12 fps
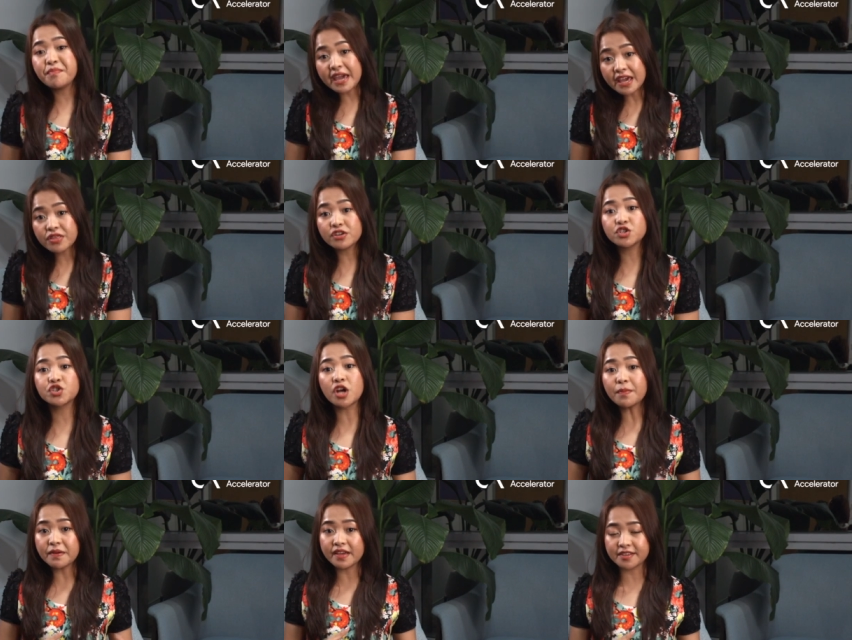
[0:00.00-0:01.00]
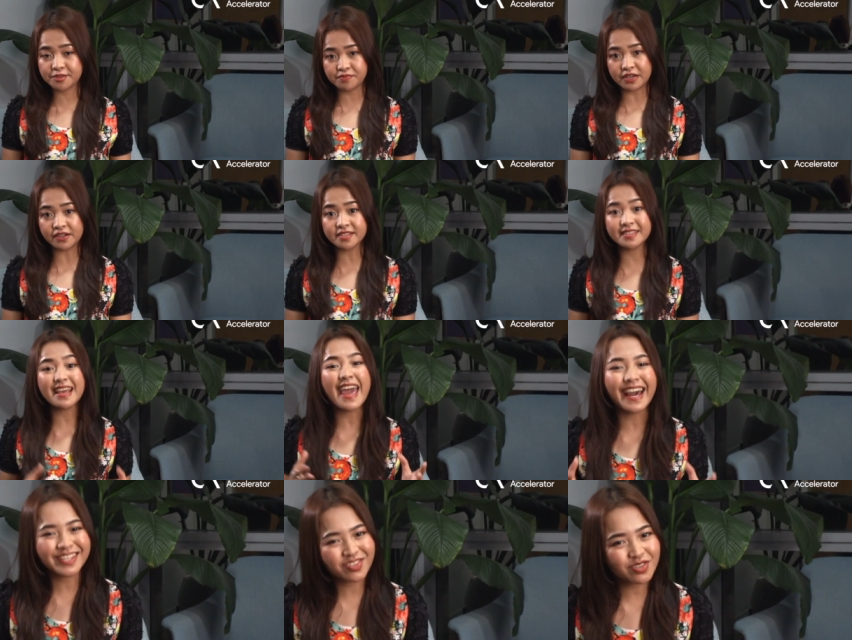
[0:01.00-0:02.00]
make their shopping experience
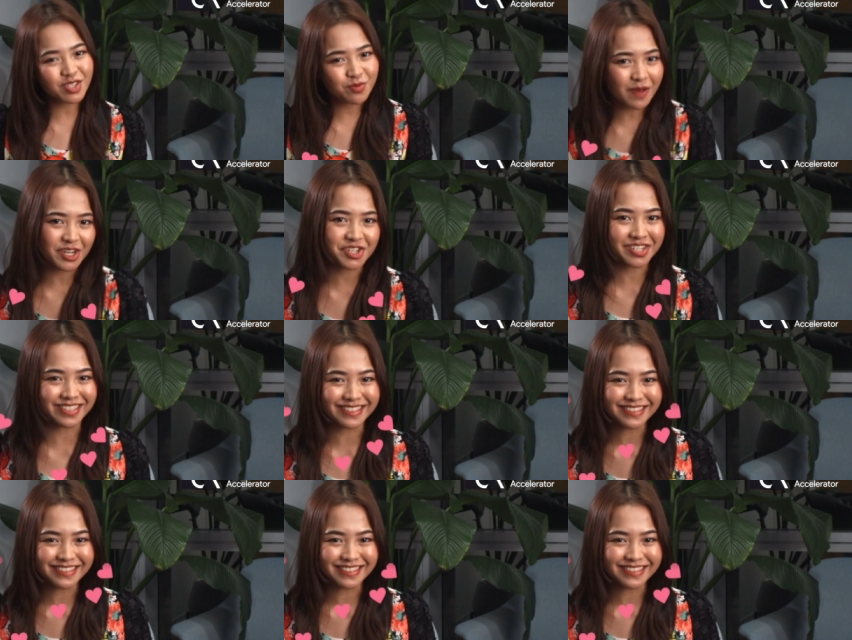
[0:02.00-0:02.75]
extra special.